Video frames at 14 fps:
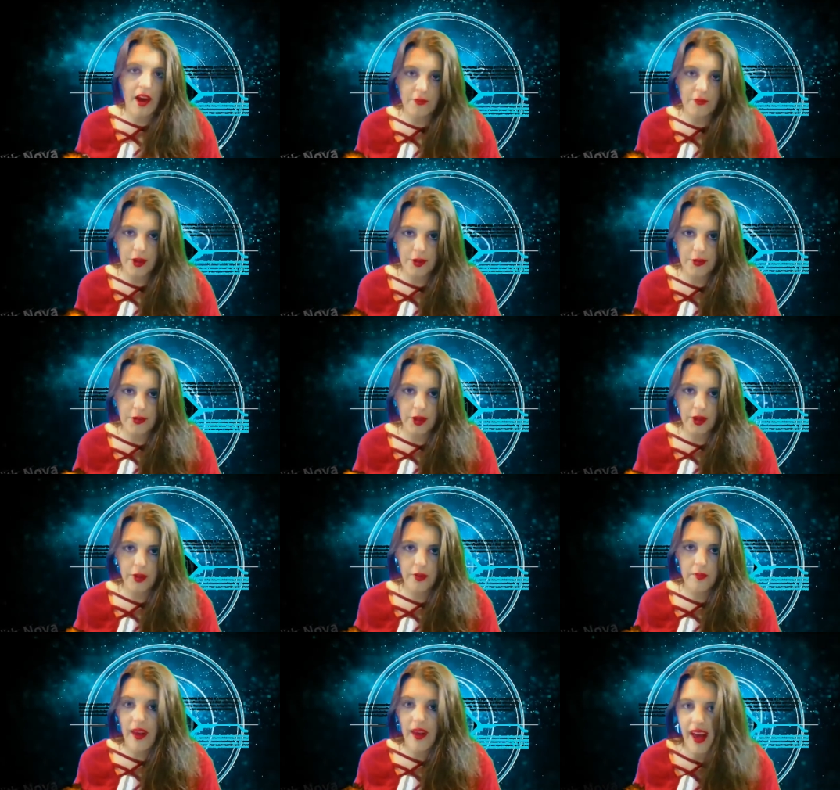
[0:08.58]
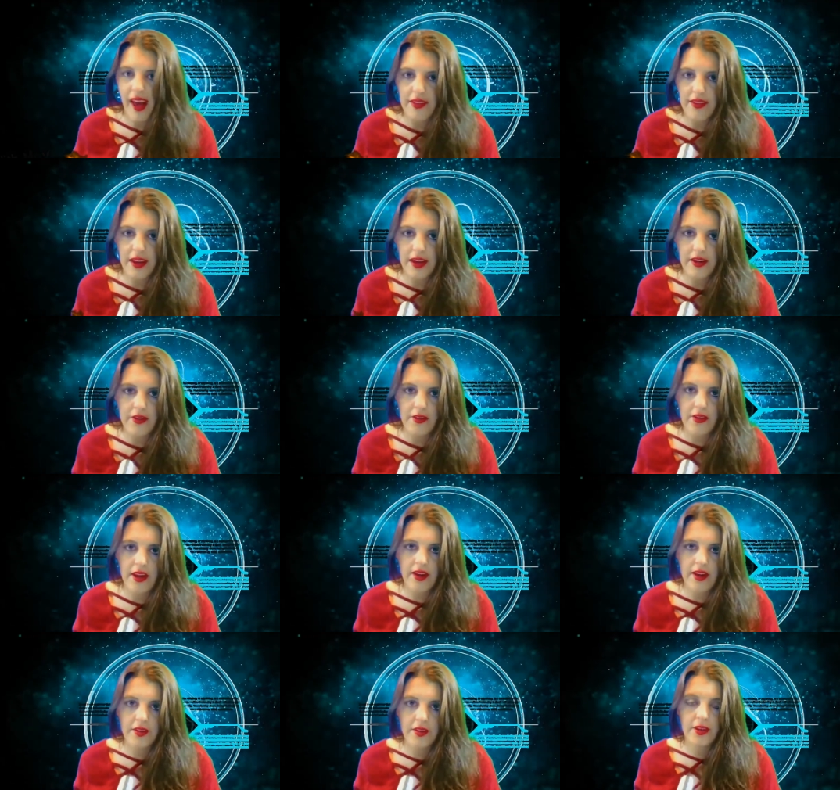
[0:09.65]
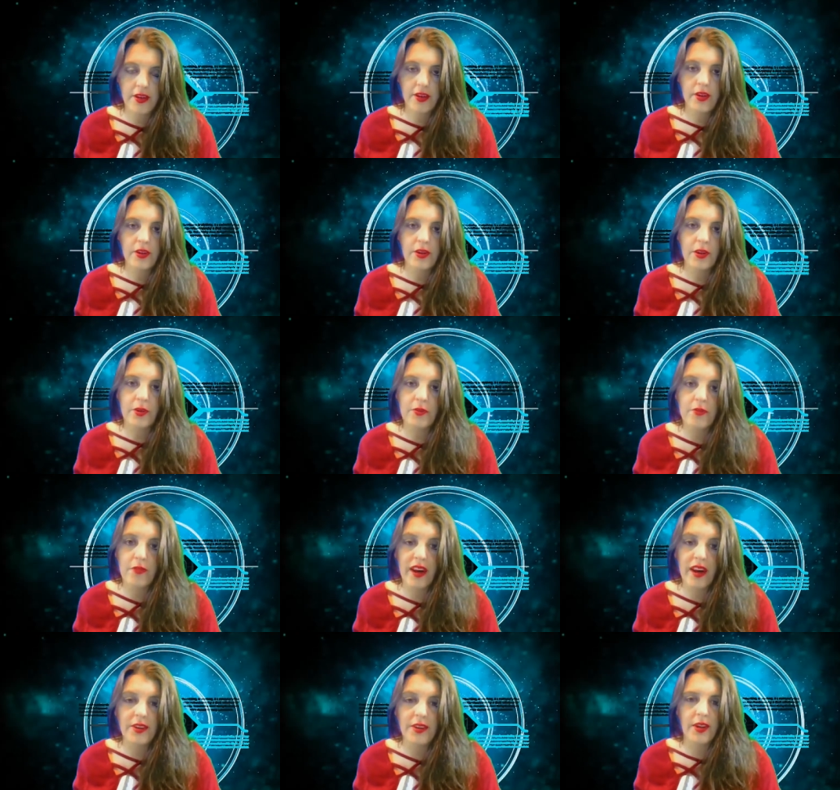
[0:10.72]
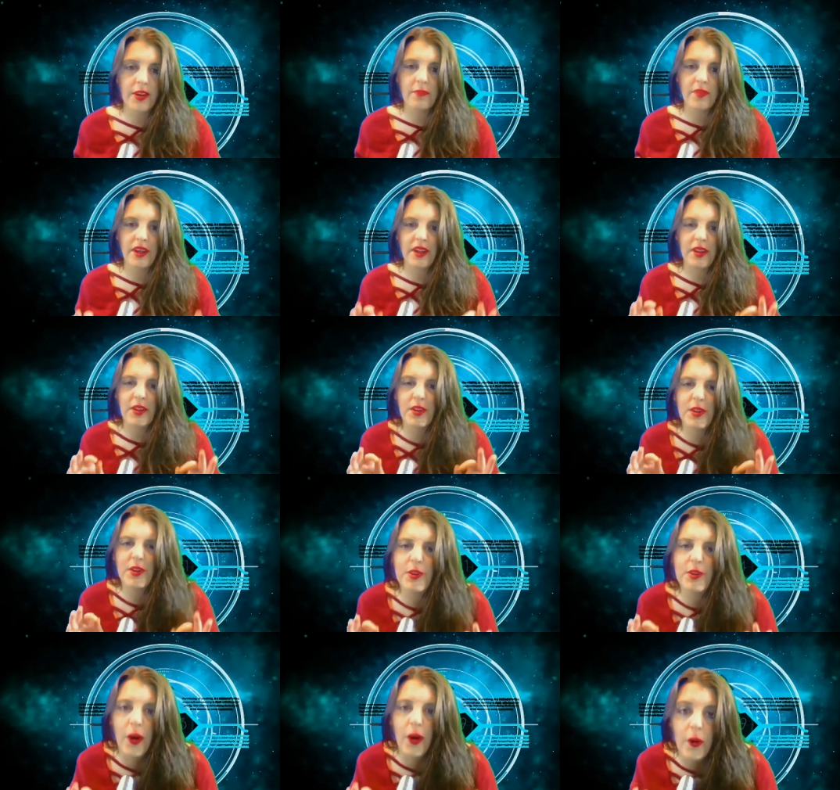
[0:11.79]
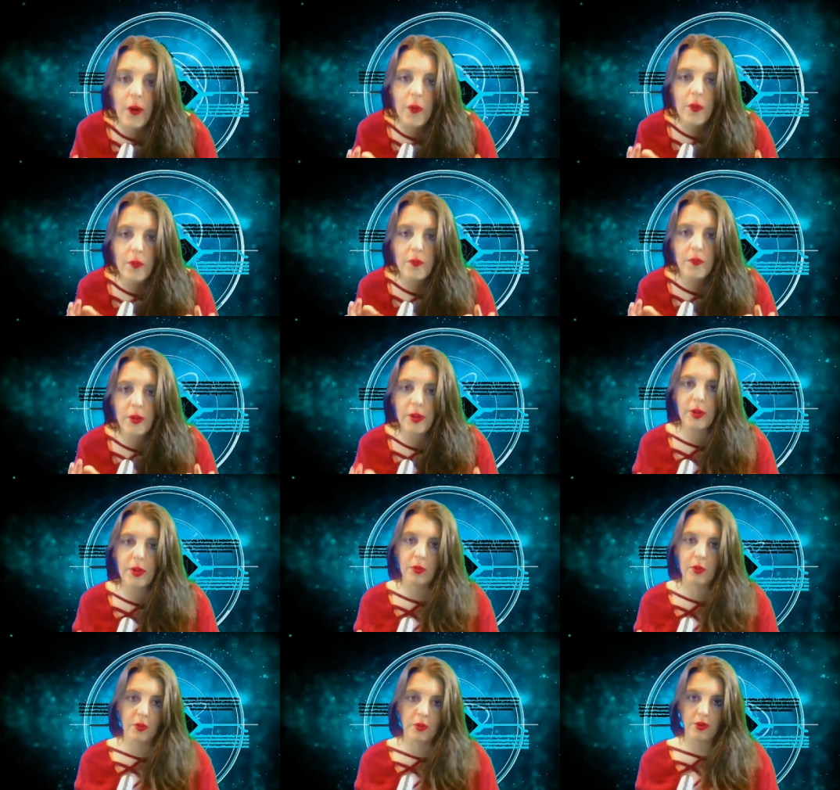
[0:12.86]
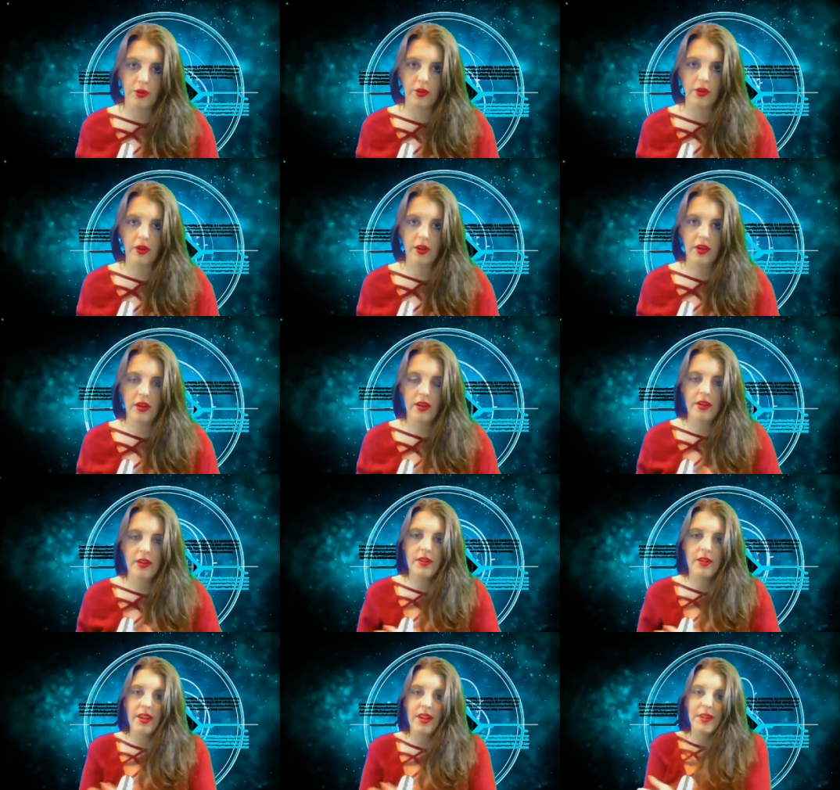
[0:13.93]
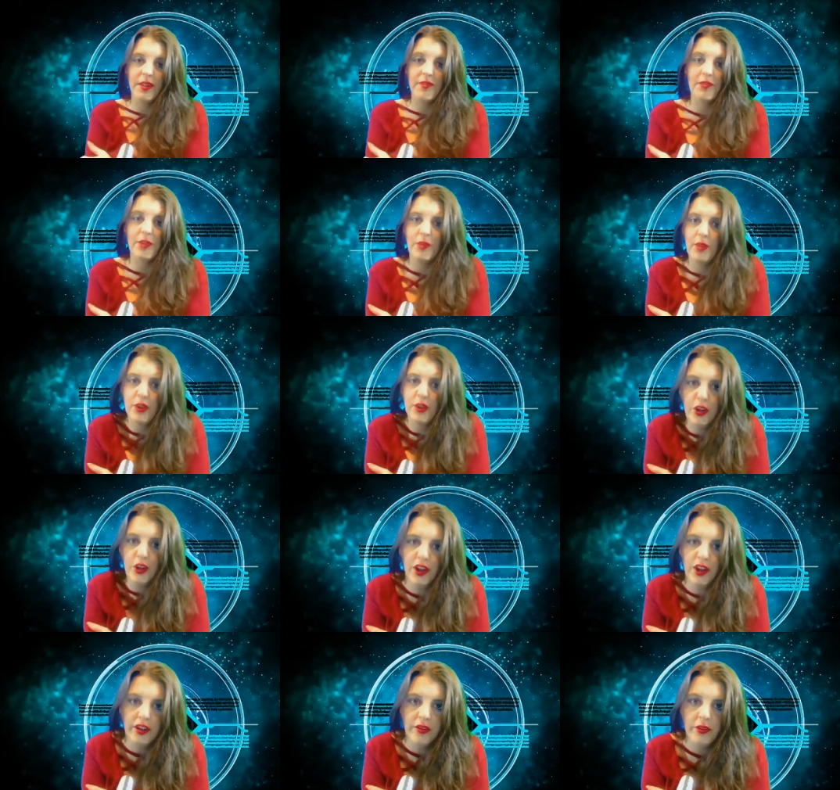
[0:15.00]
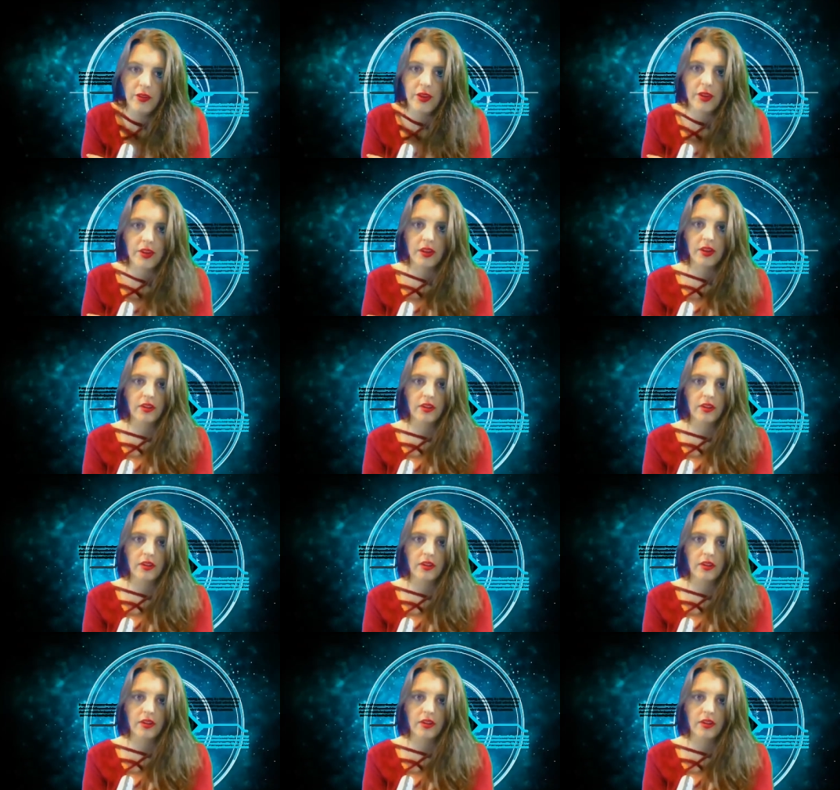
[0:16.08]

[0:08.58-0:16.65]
of YouTube and the internet, you find something so peculiar that it gives you the chills.